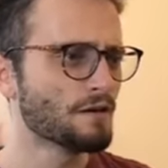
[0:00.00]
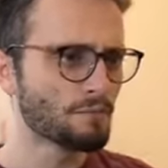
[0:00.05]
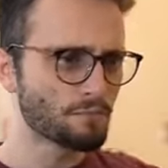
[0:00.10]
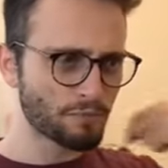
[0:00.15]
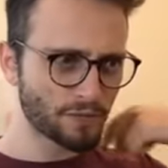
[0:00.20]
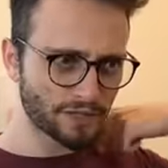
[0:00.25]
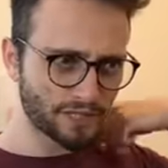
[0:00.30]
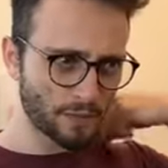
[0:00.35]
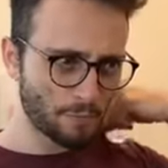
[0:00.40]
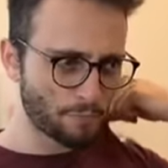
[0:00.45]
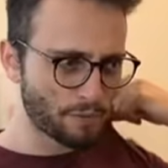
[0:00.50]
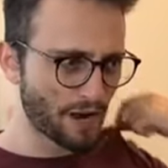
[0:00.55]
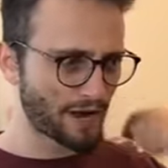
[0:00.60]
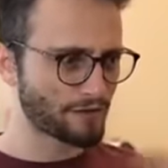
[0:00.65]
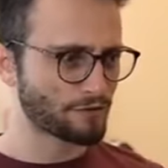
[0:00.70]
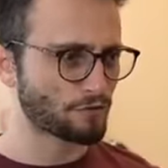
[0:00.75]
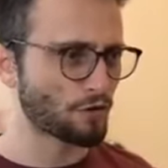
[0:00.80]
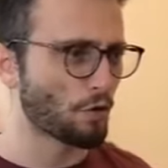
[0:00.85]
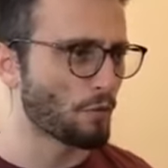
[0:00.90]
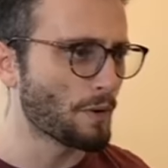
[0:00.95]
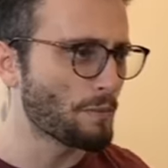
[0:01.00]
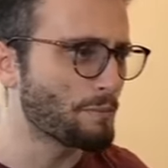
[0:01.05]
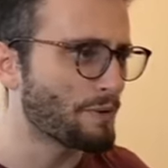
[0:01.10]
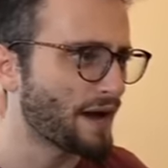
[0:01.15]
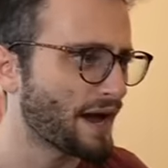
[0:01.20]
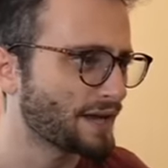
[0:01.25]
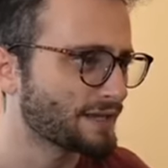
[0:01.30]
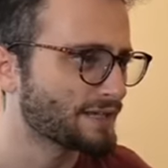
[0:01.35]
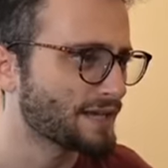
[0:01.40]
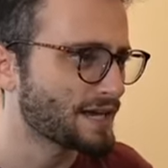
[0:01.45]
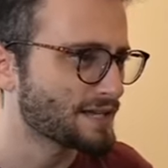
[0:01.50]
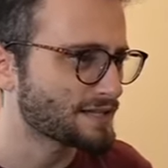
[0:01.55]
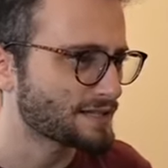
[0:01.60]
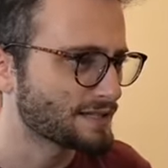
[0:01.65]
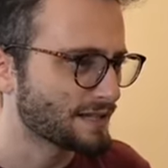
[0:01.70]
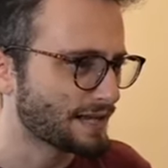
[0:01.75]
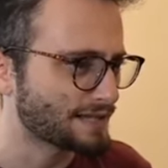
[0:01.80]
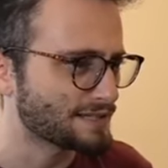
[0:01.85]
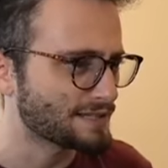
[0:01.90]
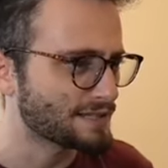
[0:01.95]
Bring it back. Throw it back. Yes.
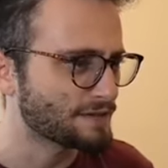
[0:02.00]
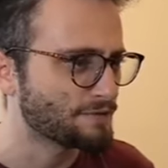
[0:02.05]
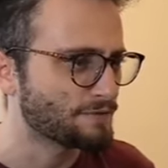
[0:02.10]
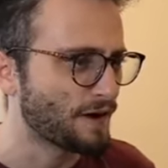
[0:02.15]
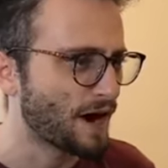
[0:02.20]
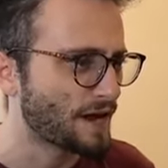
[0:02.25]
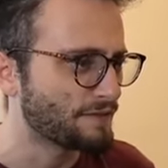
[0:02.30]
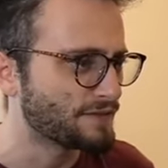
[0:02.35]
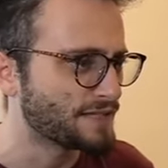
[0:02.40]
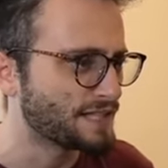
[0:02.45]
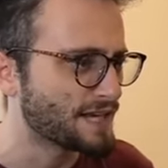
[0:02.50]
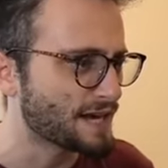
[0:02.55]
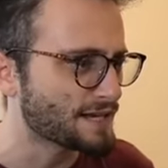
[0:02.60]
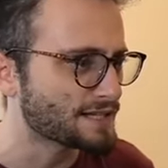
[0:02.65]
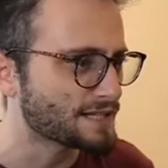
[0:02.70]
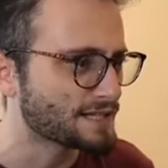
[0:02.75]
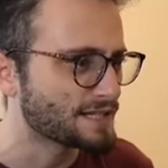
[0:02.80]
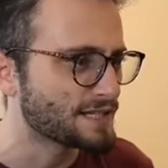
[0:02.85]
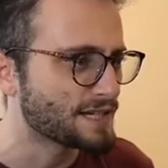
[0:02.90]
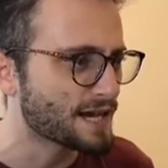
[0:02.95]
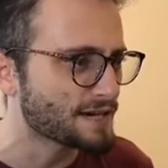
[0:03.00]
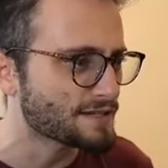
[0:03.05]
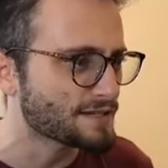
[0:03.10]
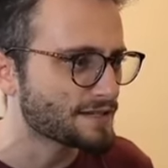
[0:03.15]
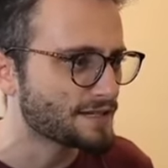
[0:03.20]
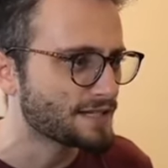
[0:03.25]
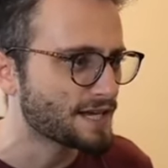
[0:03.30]
Knight C five. Yes. Yes.